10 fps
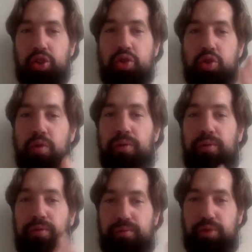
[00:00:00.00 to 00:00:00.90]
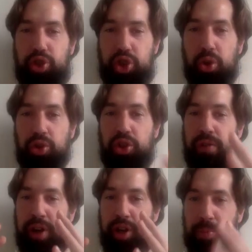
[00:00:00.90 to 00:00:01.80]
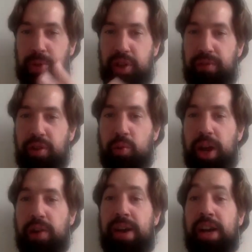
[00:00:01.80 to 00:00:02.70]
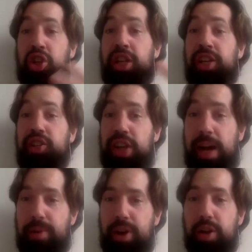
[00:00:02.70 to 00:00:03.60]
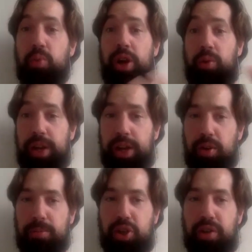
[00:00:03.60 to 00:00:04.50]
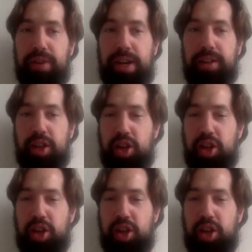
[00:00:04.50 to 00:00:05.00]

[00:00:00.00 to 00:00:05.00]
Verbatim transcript: you've chosen a very specific way of actually examining whether we can observe that.